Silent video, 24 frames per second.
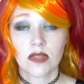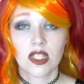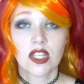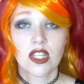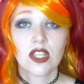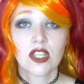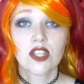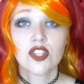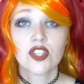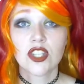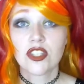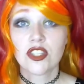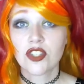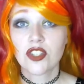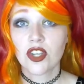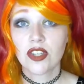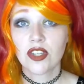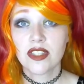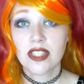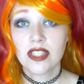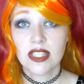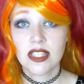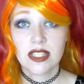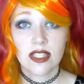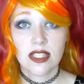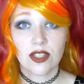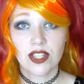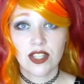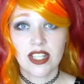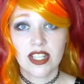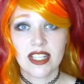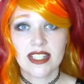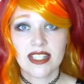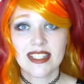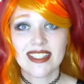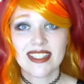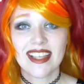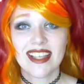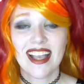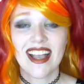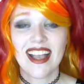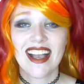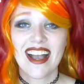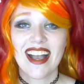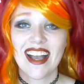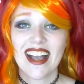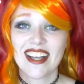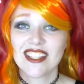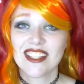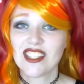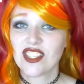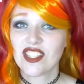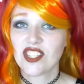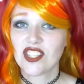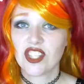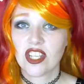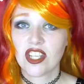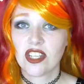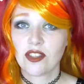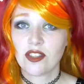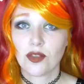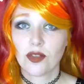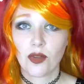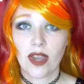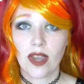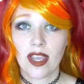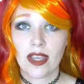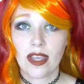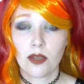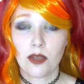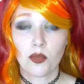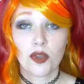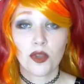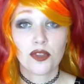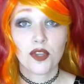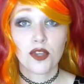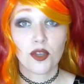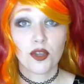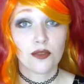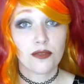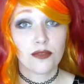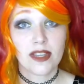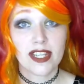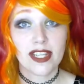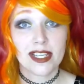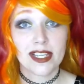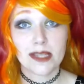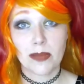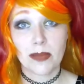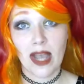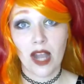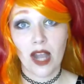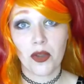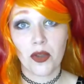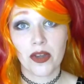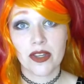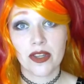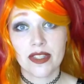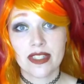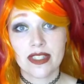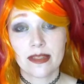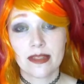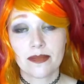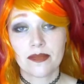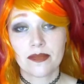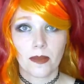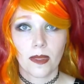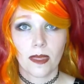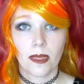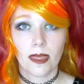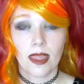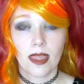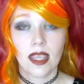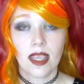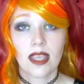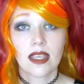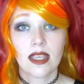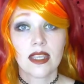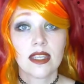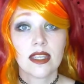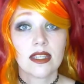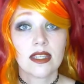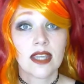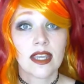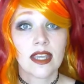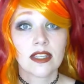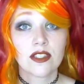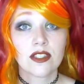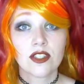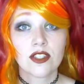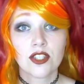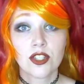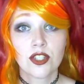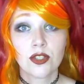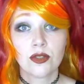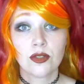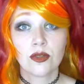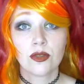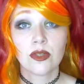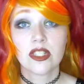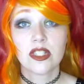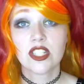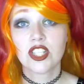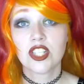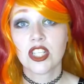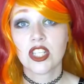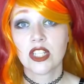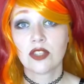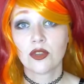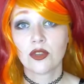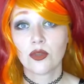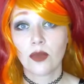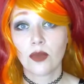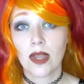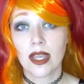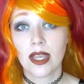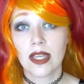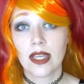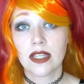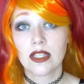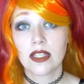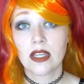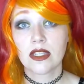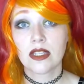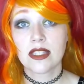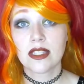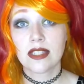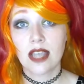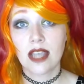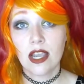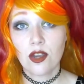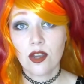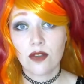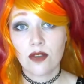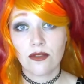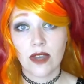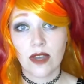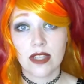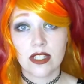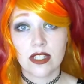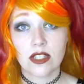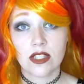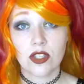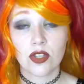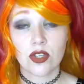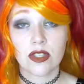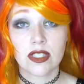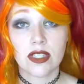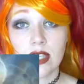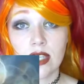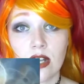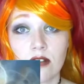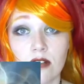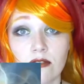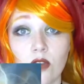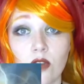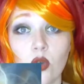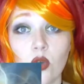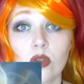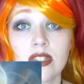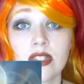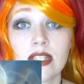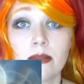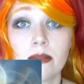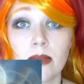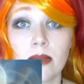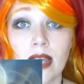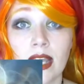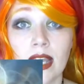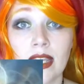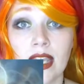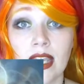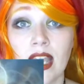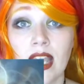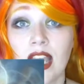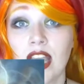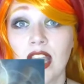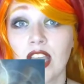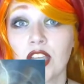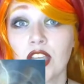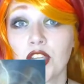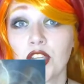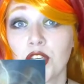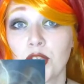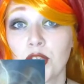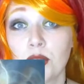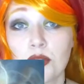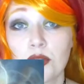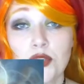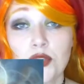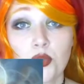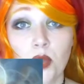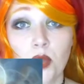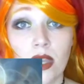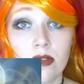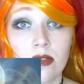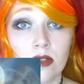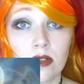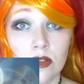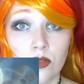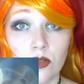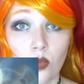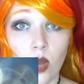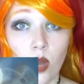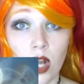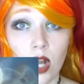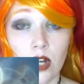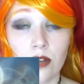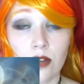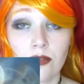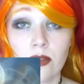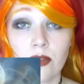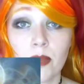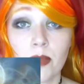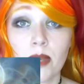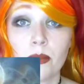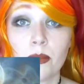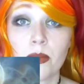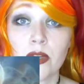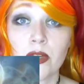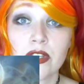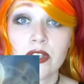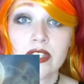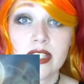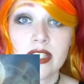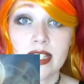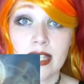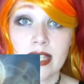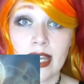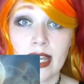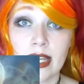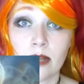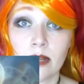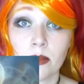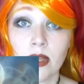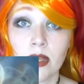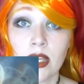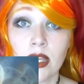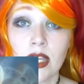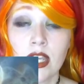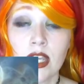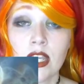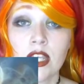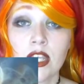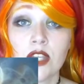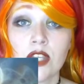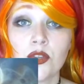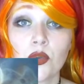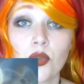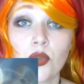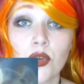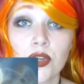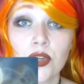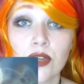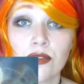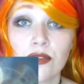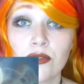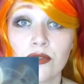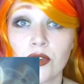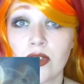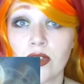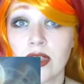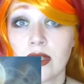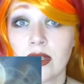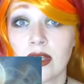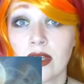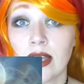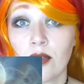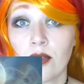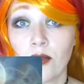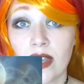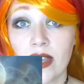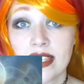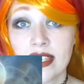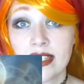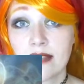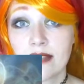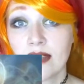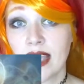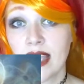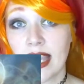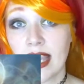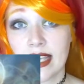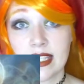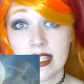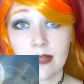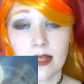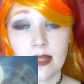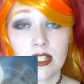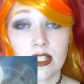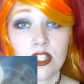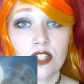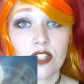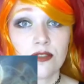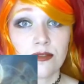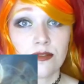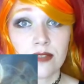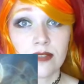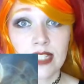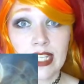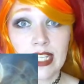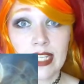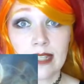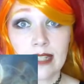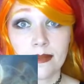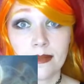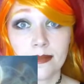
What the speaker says: She starts the series as Jean Grey with no Phoenix powers. In X2, Jean Grey sacrifices herself, holding back a huge wave of water from a burst dam in order for the rest of the X-Men to flee.